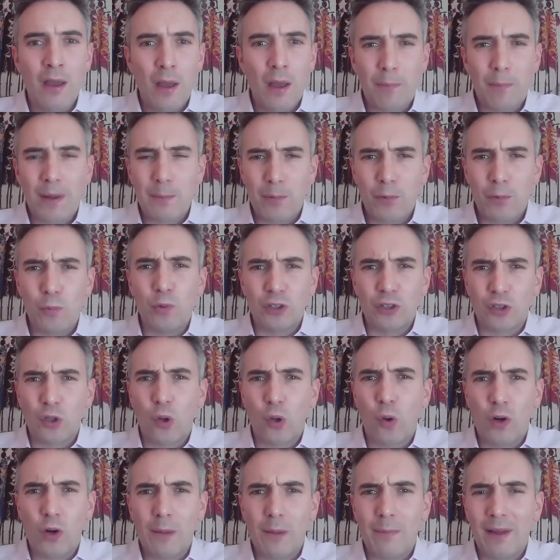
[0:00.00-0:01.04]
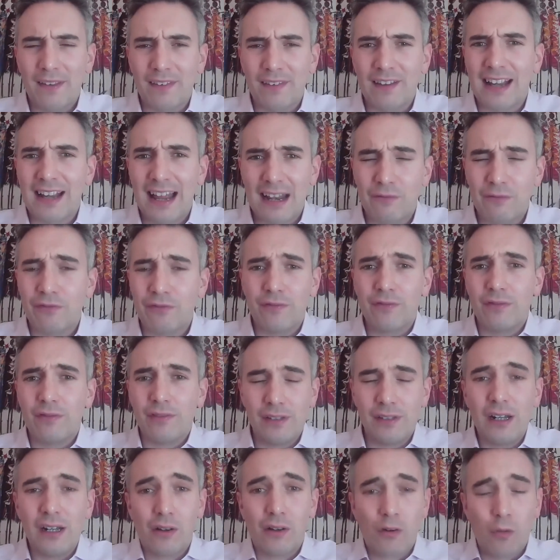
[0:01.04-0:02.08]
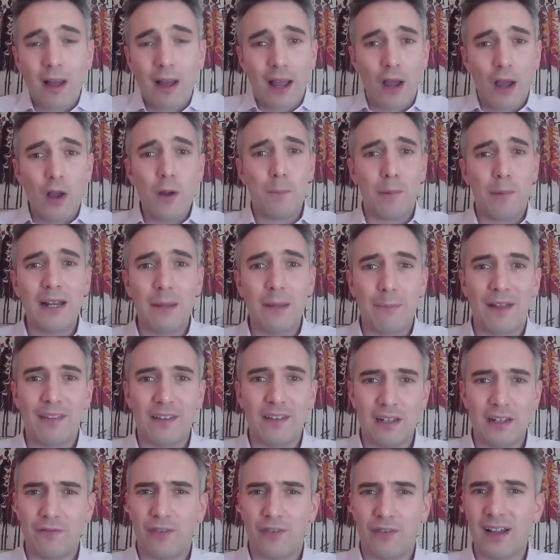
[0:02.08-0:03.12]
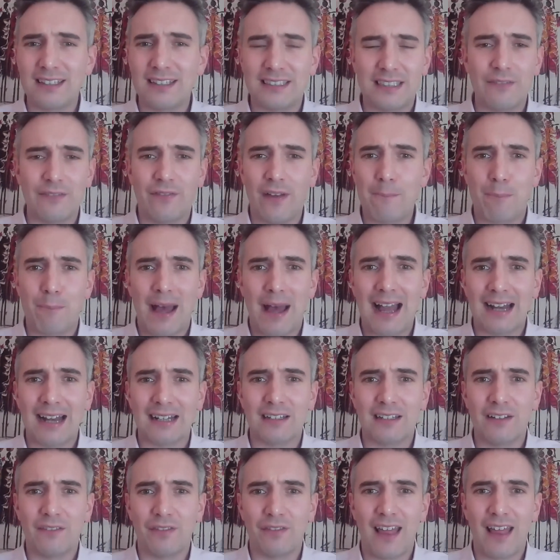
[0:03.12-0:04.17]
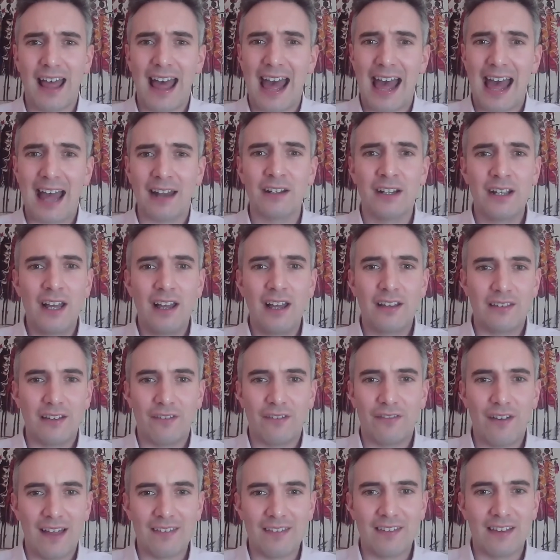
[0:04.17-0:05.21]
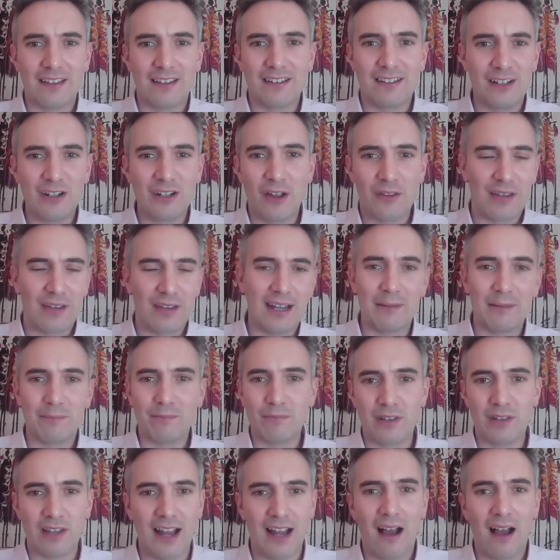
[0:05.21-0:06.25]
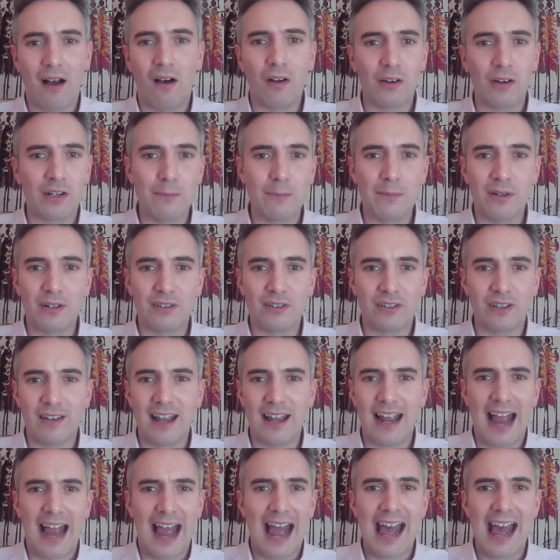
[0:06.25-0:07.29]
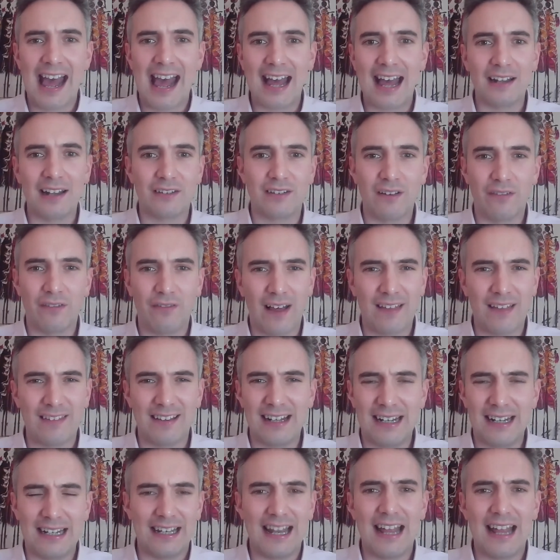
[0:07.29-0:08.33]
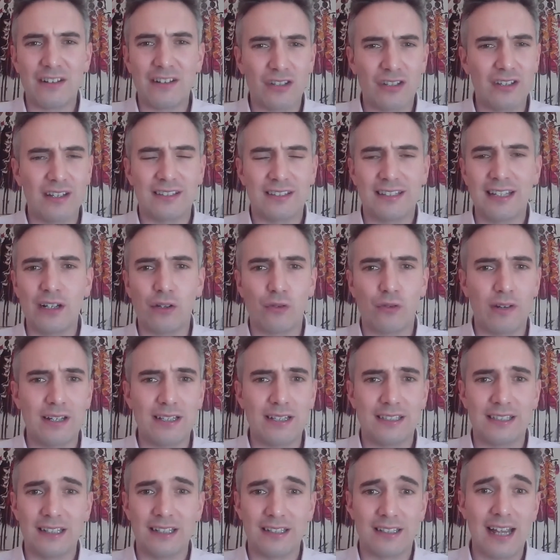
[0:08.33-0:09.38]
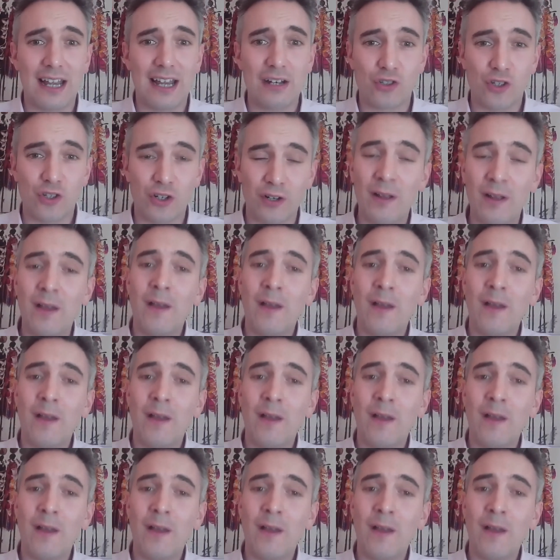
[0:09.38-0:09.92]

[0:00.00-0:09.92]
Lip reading: people will talk about the kind of, quite openly about the divisive impact of that, the fact that, the arguments that they had, the fact that it led to this increase in tension.